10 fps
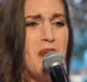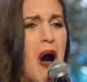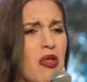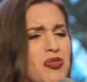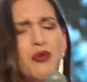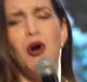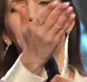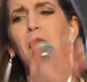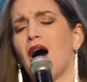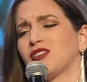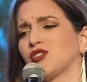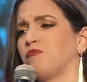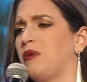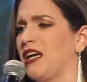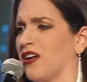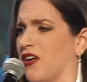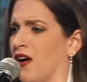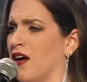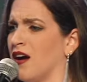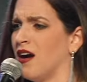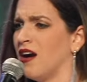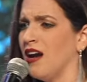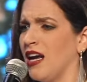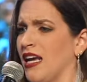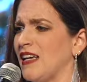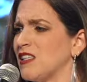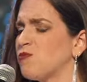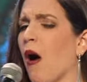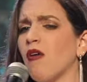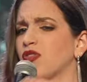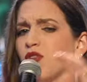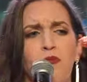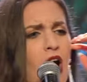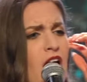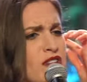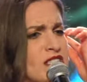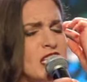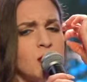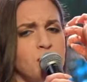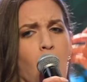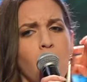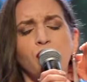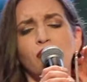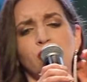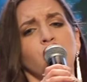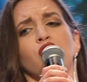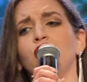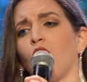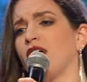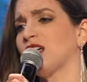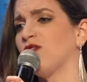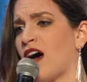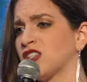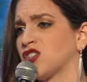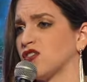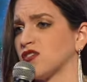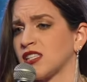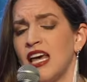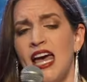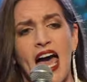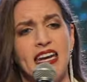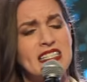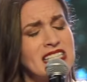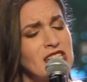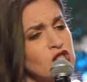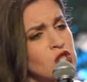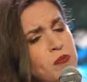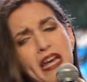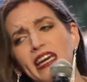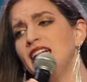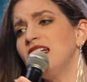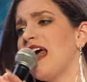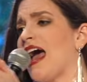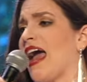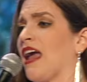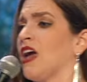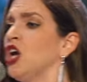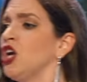Paul, through Apostle Peter. He spoke through prophets. He spoke through true anointed vessels. And he's still speaking today.